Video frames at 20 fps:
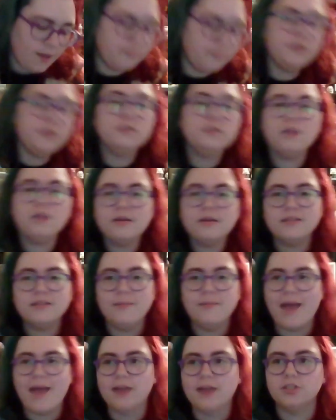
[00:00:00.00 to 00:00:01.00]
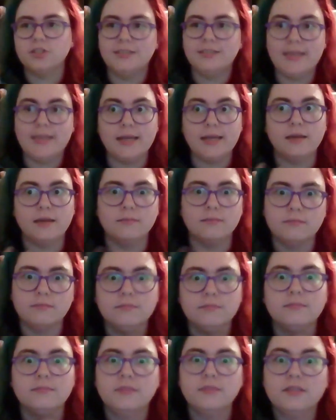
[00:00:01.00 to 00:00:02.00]
But as long as I'm actually taking
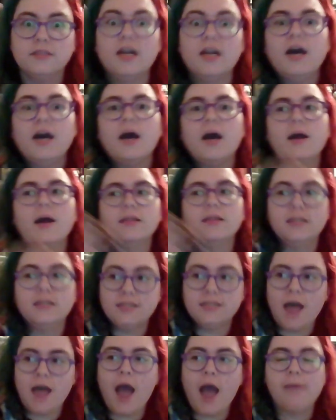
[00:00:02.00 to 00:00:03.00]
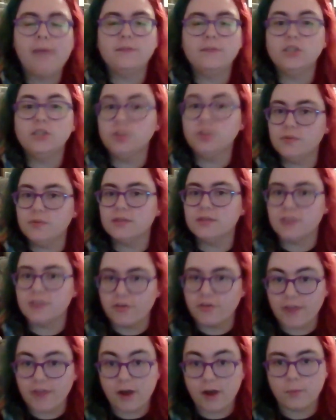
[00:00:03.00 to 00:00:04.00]
the time to the
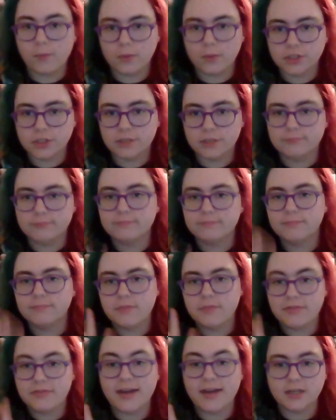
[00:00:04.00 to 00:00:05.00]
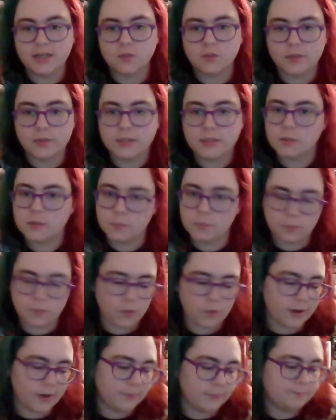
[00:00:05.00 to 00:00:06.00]
self-care portion, that is what is
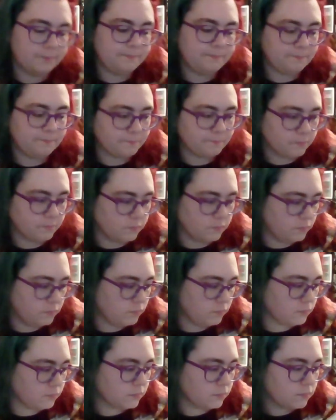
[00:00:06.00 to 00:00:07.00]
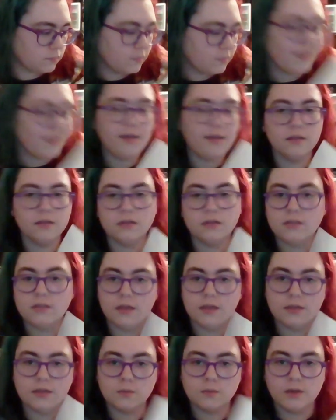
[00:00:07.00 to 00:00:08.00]
important. And that's the
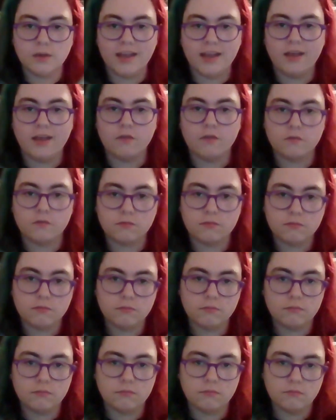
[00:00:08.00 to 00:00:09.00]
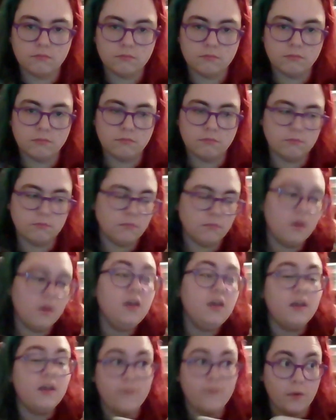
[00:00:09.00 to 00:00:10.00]
last one I have.
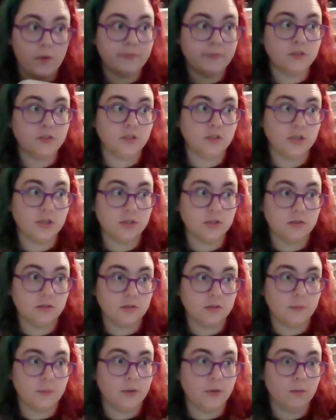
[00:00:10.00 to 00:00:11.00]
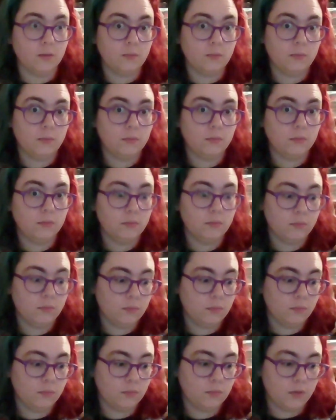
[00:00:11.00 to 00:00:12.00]
If you have suggestions, let me know.
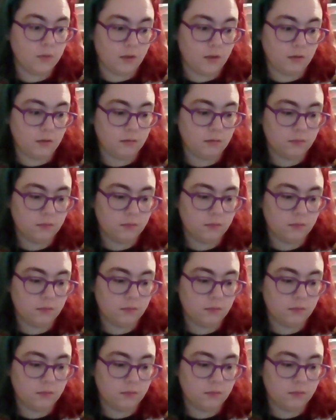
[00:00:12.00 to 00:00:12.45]
Okay.